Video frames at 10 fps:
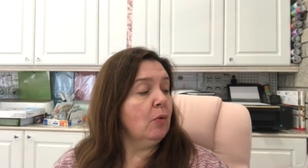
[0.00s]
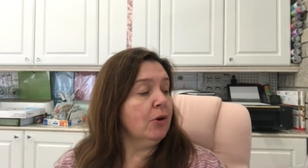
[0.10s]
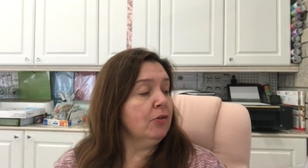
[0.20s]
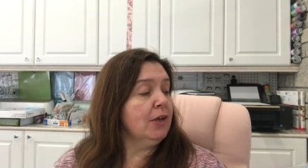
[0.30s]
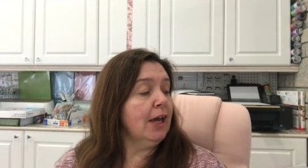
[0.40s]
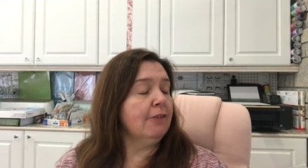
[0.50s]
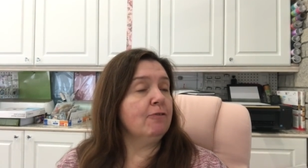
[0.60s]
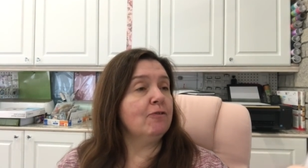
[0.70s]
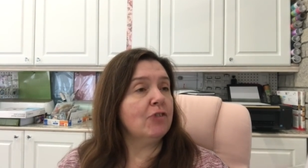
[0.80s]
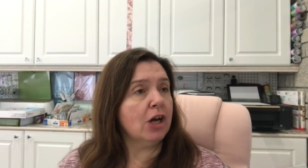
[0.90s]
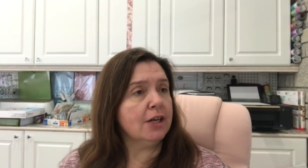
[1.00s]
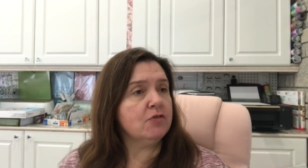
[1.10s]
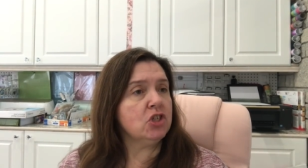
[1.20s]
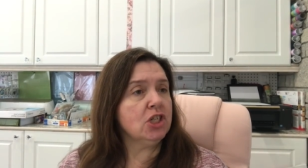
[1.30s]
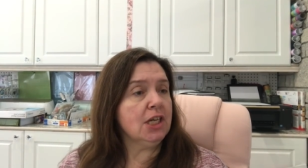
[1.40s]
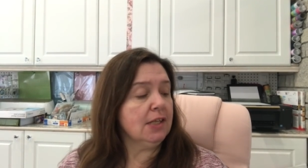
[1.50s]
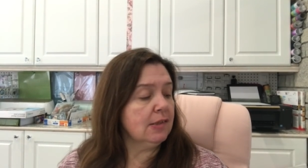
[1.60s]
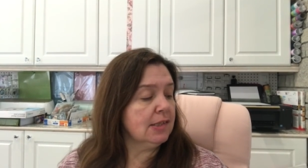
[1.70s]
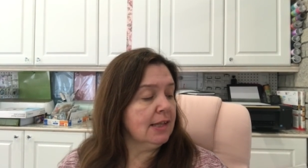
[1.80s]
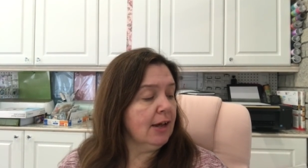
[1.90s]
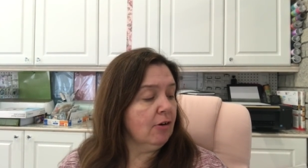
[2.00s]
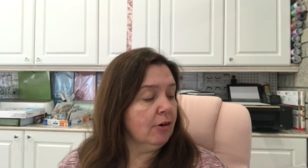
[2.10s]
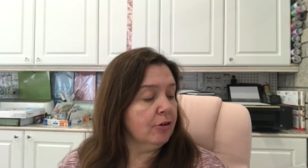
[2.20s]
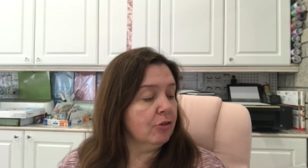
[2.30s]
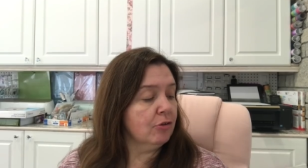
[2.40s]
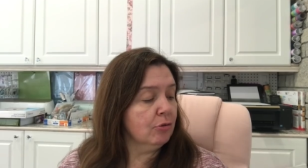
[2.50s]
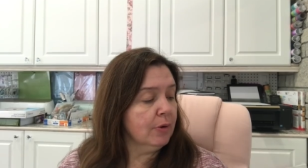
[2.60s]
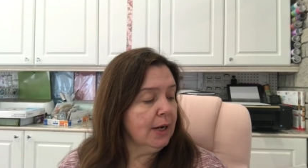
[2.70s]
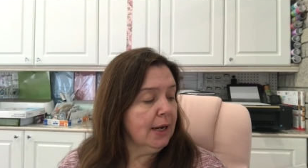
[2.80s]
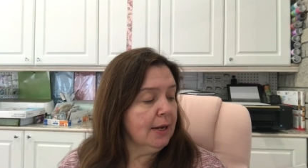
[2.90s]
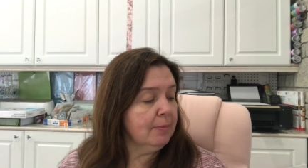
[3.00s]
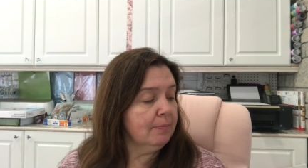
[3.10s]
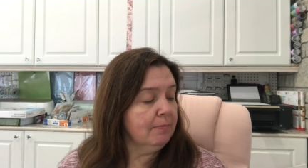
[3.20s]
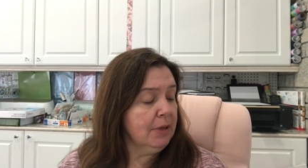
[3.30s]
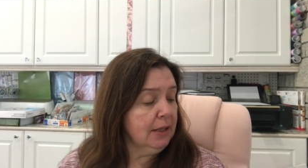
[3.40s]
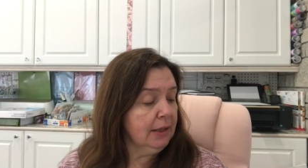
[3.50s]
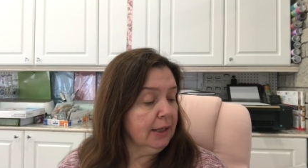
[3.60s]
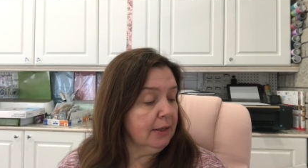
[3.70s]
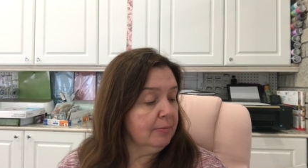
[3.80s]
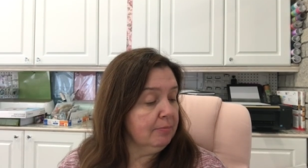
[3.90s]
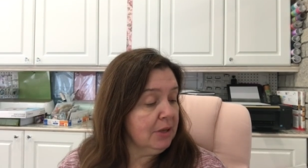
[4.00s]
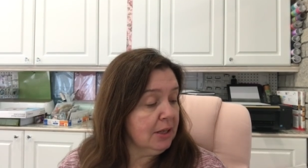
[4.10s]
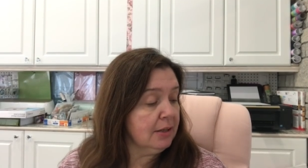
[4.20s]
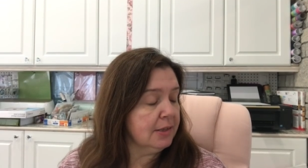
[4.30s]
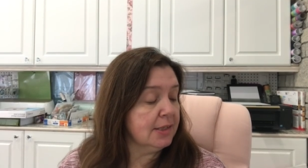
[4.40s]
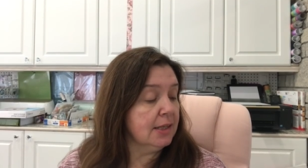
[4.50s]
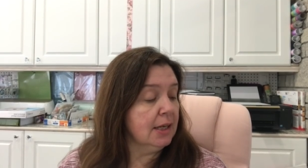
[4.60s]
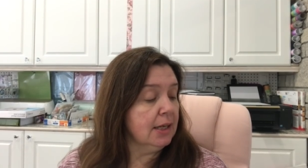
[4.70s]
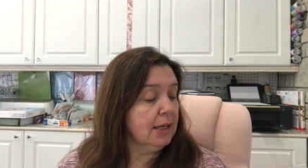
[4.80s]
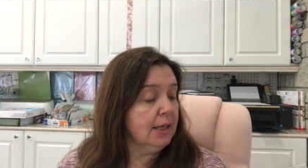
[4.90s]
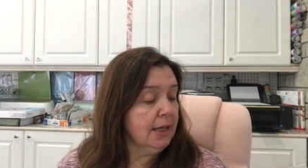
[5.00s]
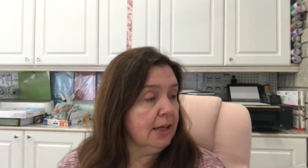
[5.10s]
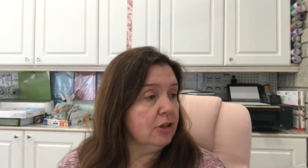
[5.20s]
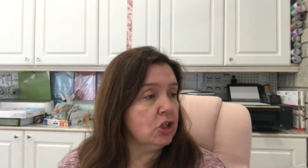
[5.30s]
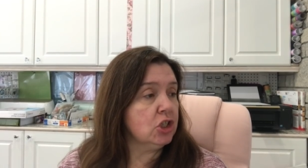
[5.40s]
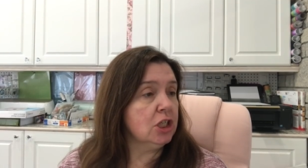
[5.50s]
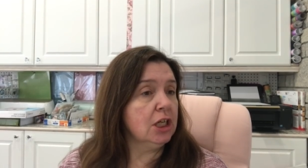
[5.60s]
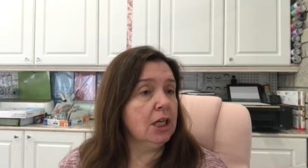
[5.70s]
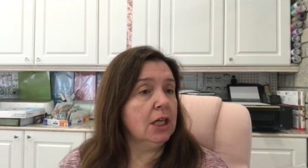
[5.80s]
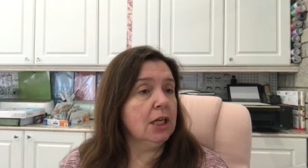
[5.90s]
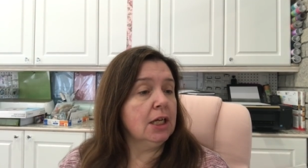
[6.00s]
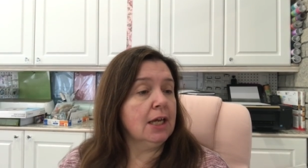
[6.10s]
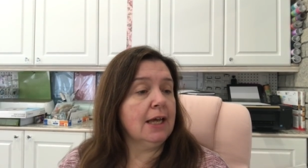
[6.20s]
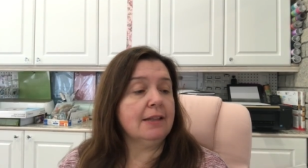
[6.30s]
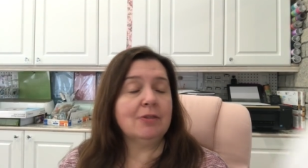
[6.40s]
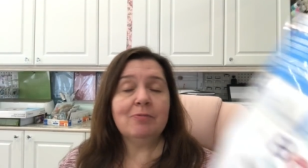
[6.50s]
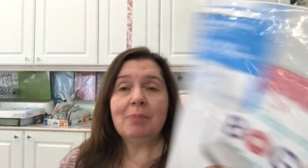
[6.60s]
where you get five sheets that are three milli mils each and the